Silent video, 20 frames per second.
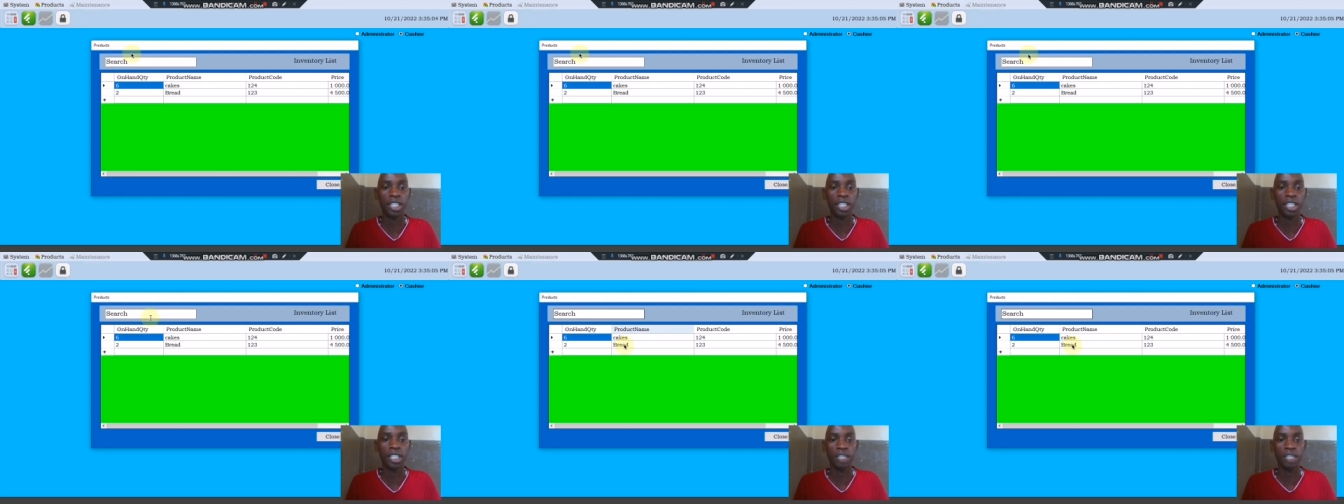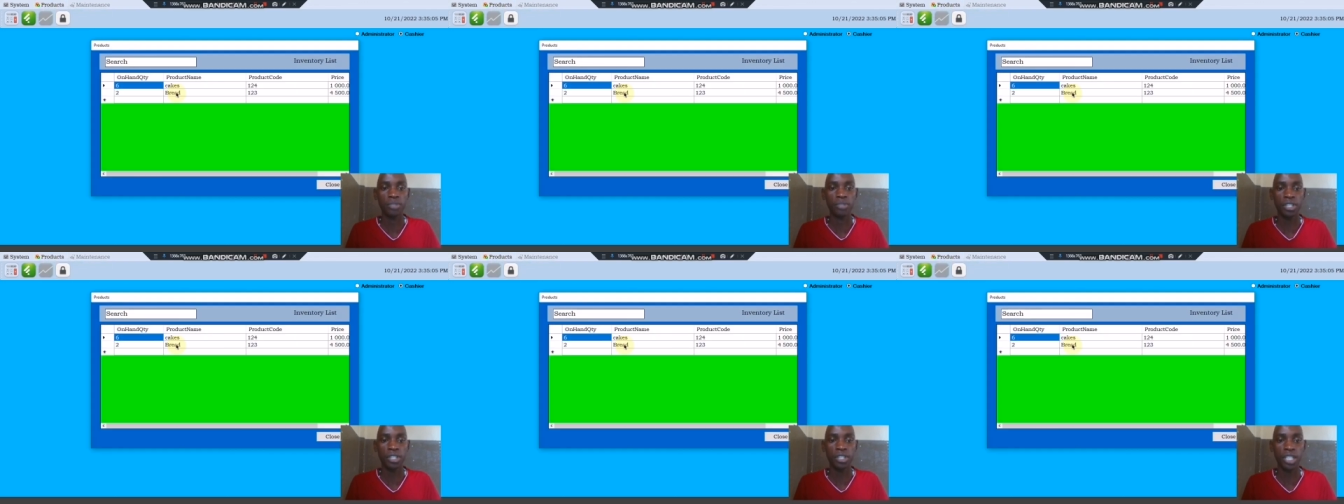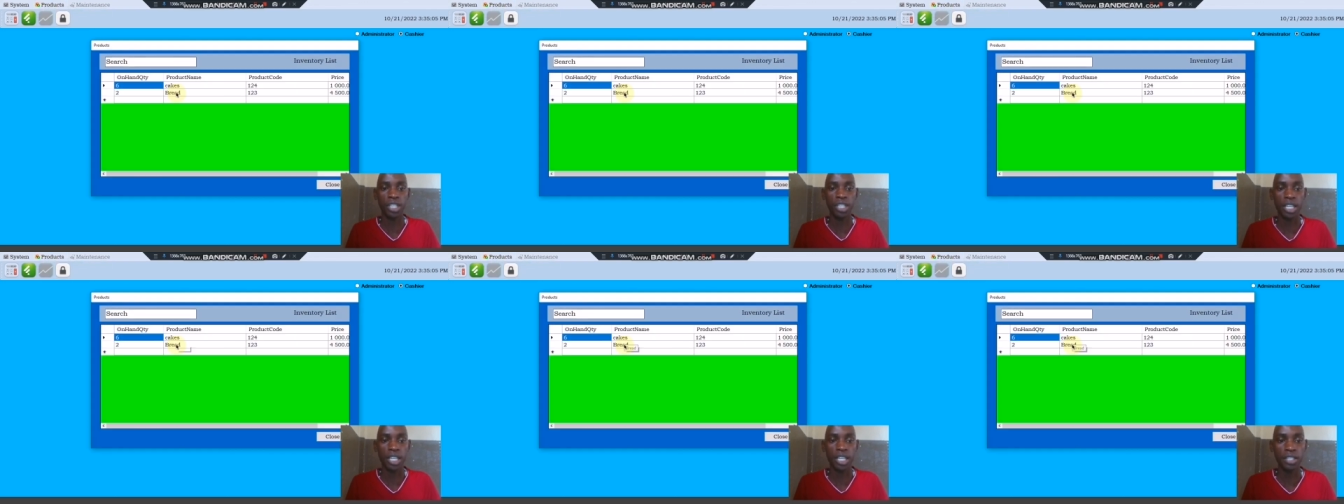comes
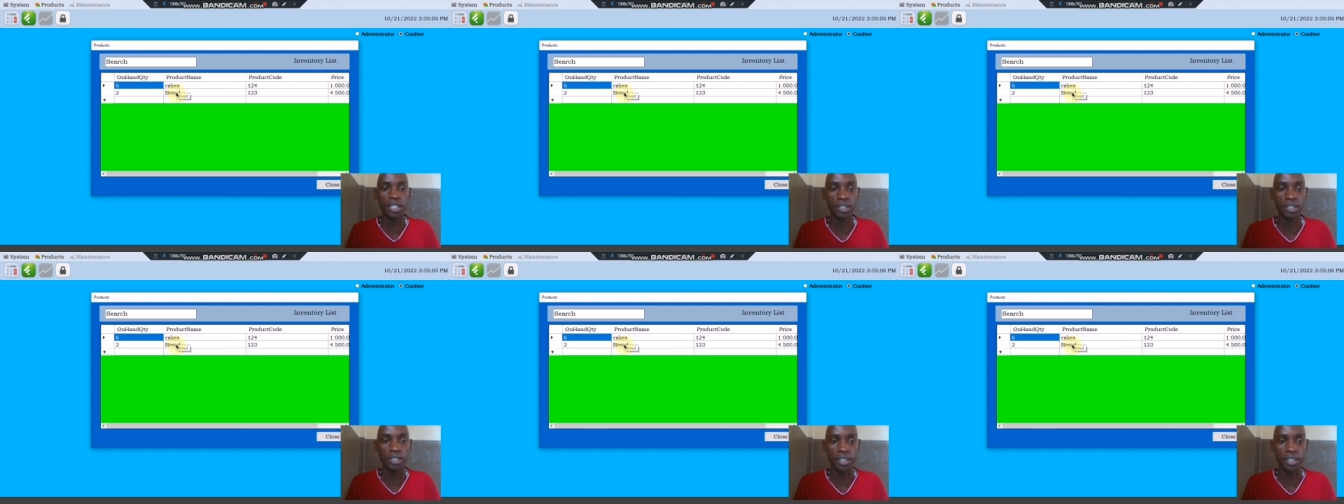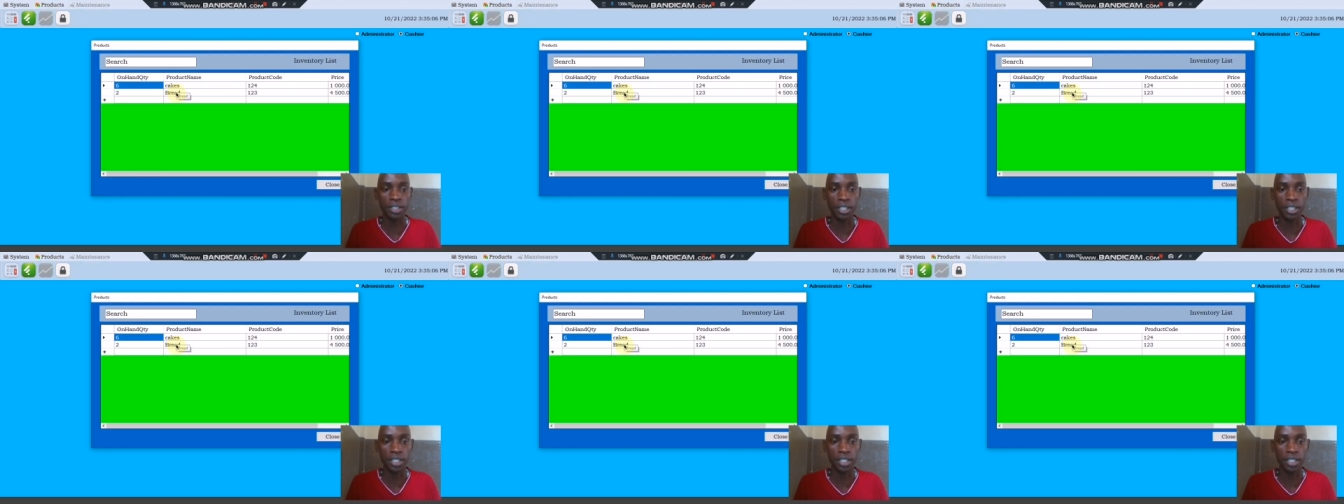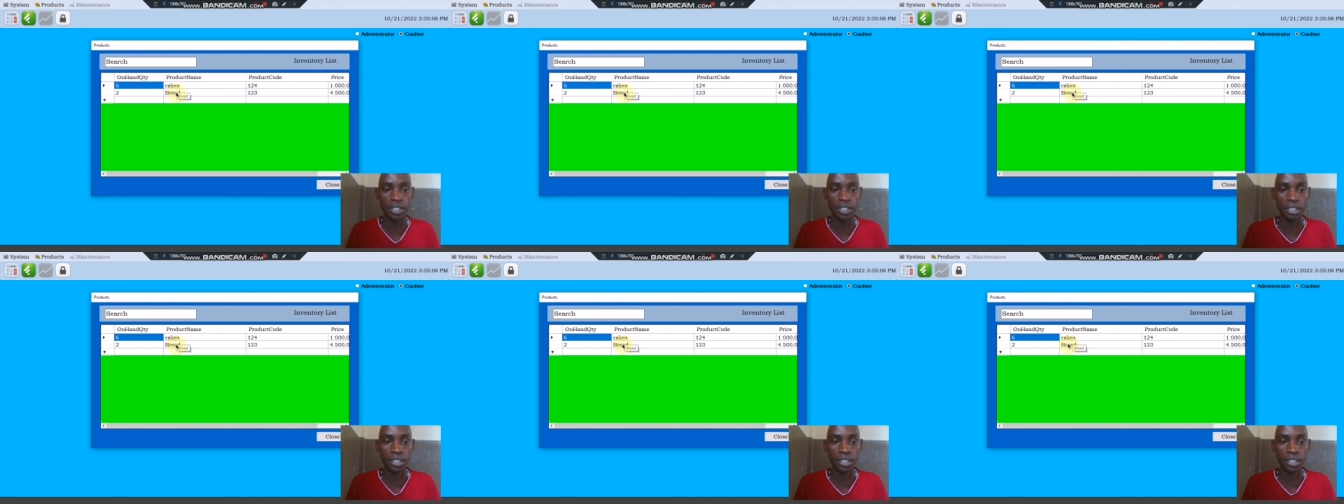here,
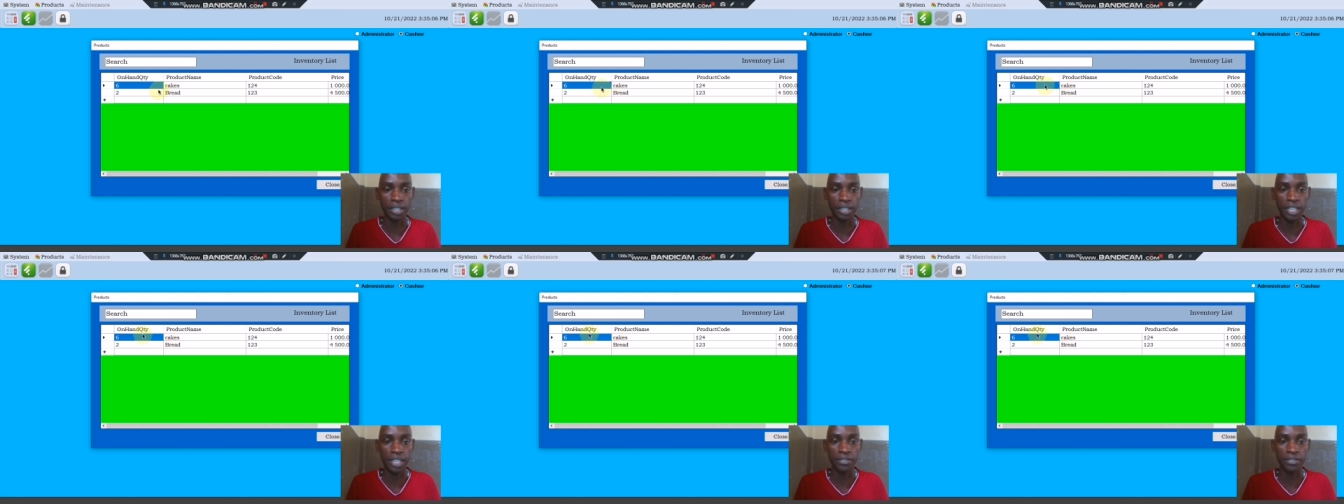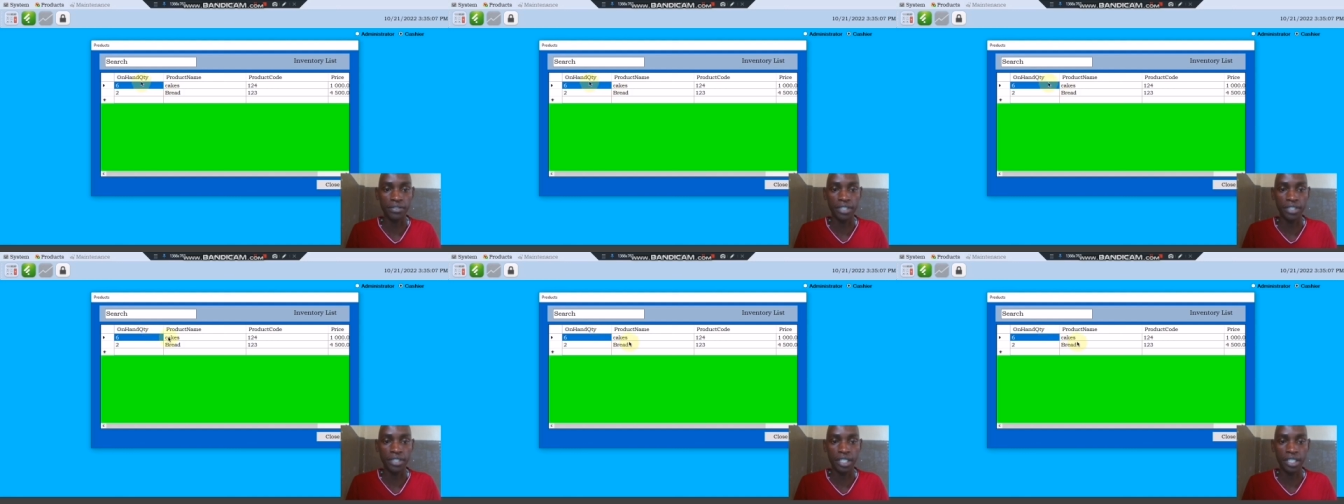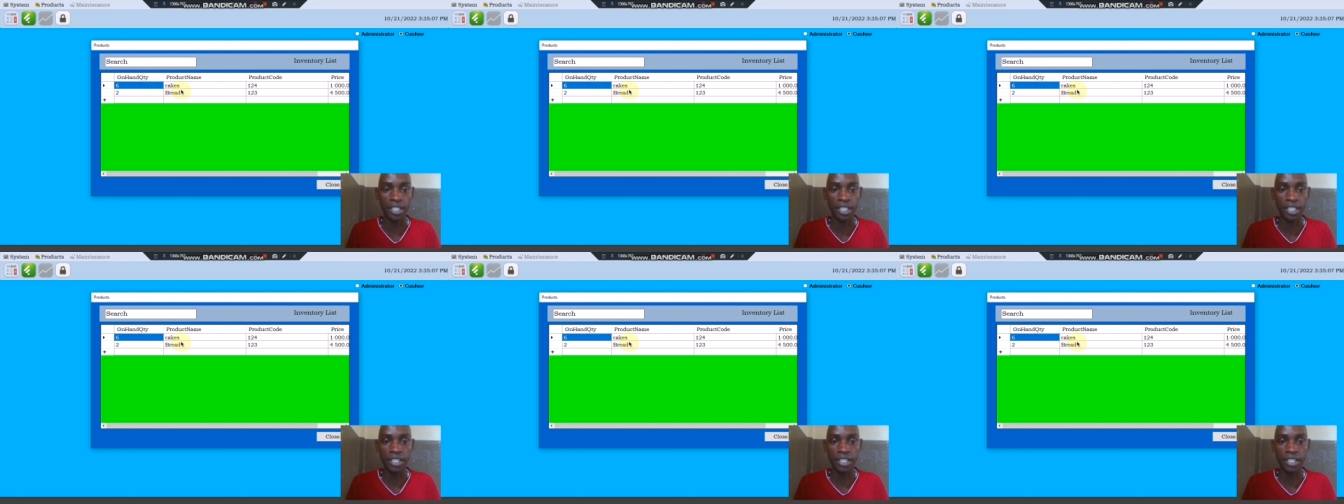and you are having
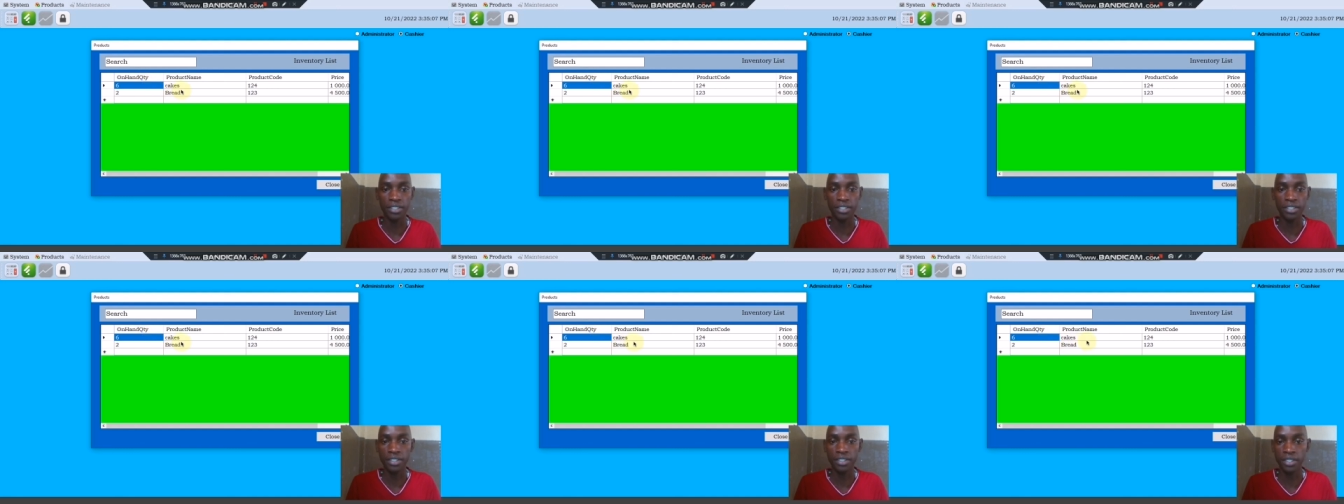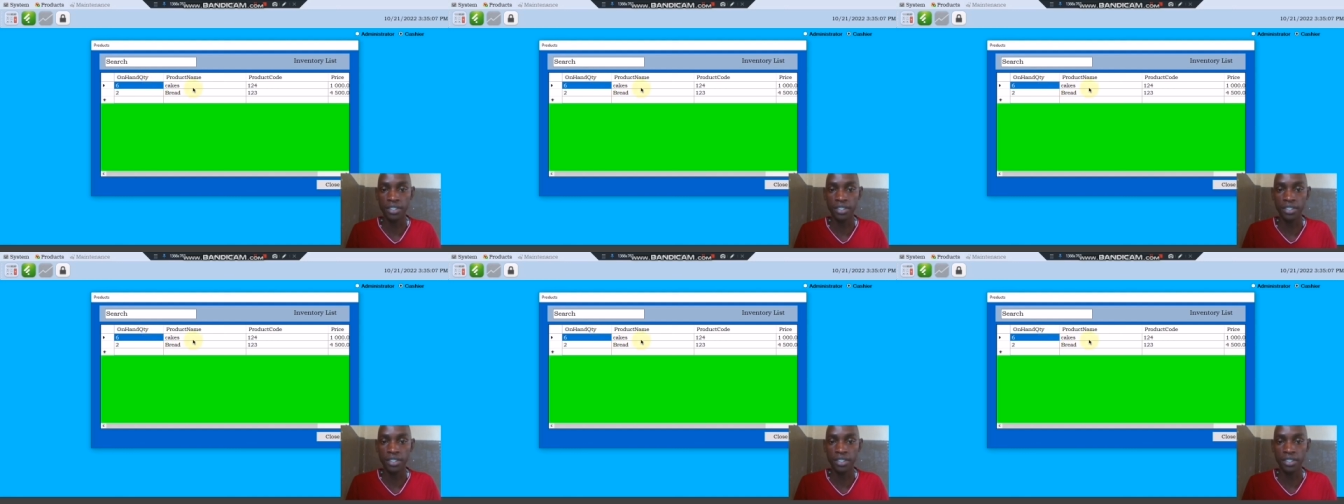cakes,